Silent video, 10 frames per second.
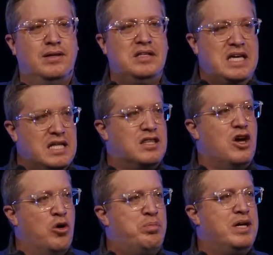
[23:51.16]
The
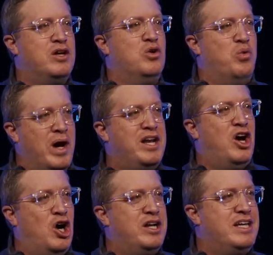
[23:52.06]
Ethiopian went
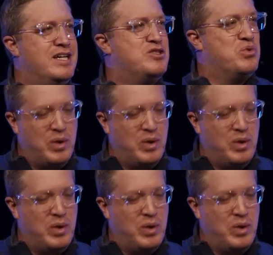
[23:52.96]
on his